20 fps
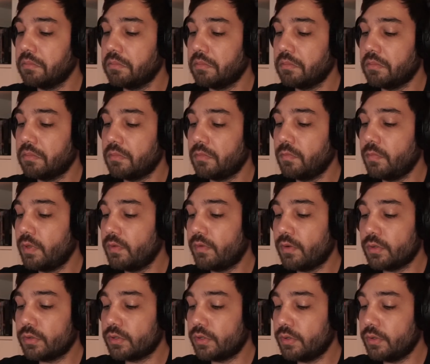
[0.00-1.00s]
We've
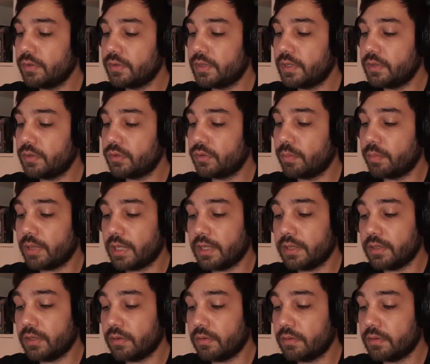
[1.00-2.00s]
also used this to
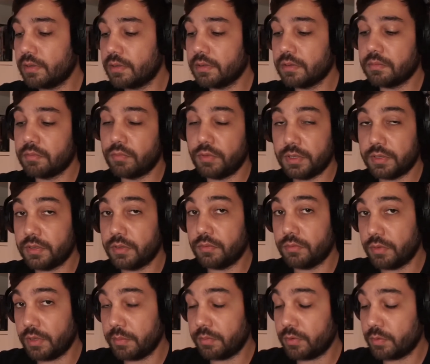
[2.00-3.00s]
plan our recent
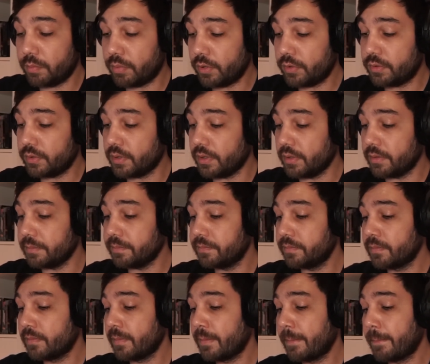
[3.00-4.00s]
trip to Portugal.
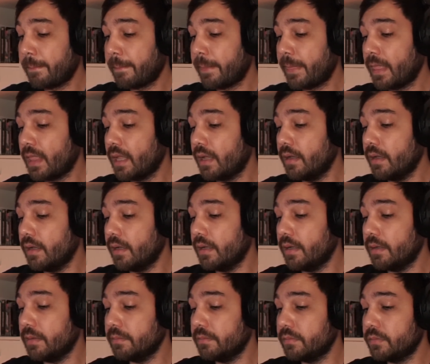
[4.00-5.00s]

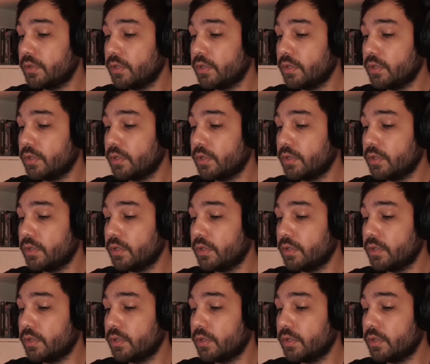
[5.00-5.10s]
So